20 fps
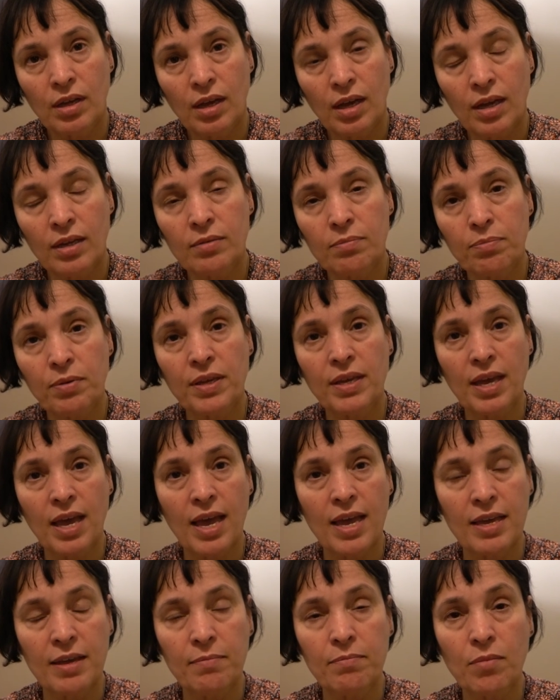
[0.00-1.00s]
and
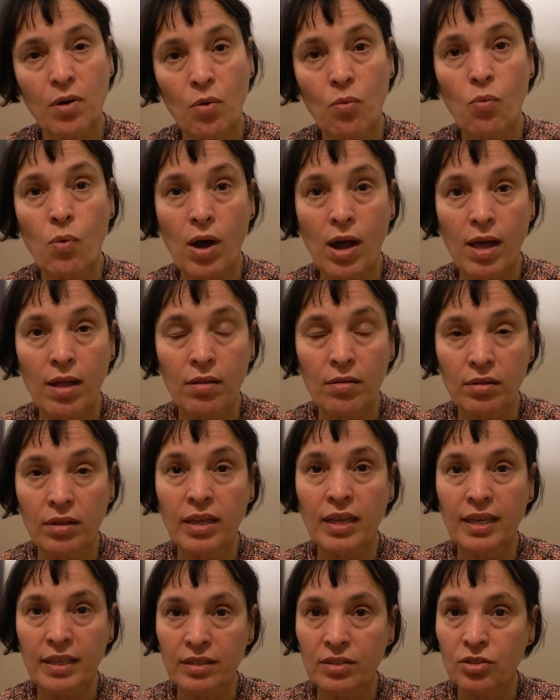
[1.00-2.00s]
became well
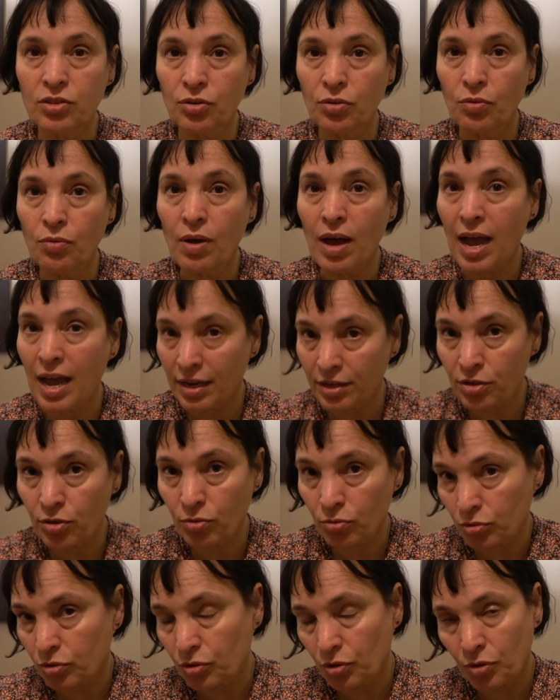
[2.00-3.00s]
into
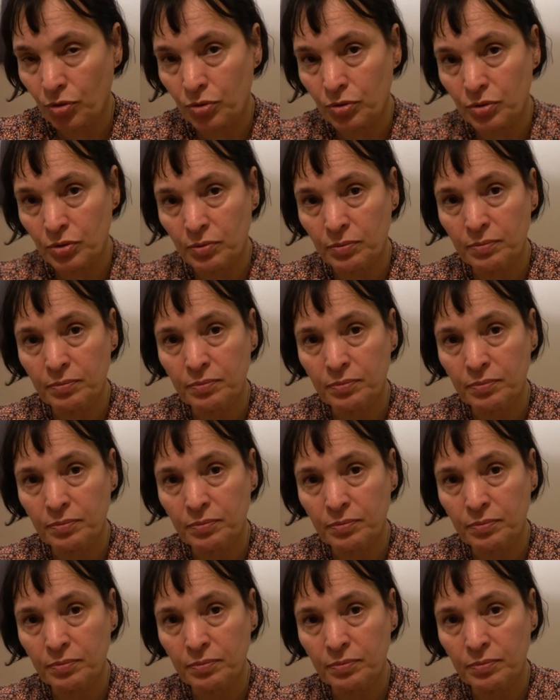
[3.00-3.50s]
adulthood.